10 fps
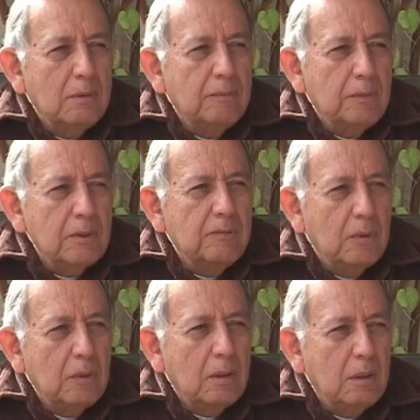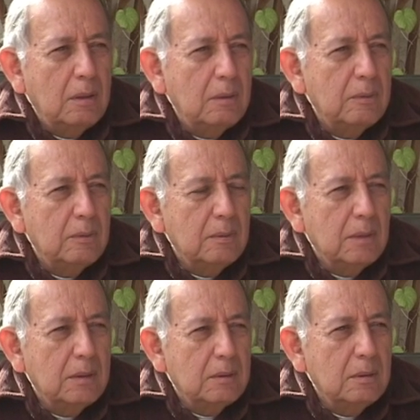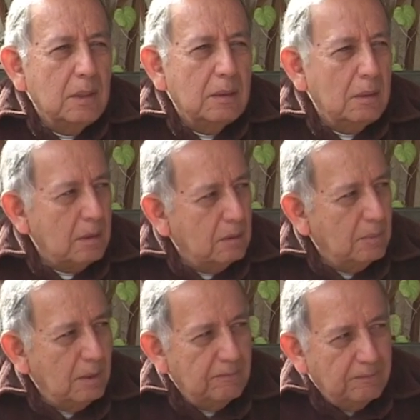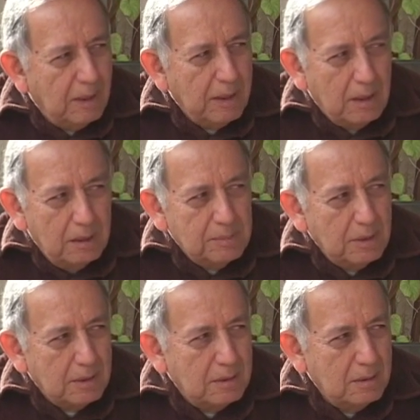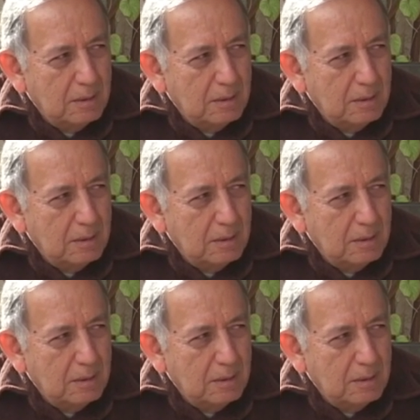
First phone call, they talked about flying objects,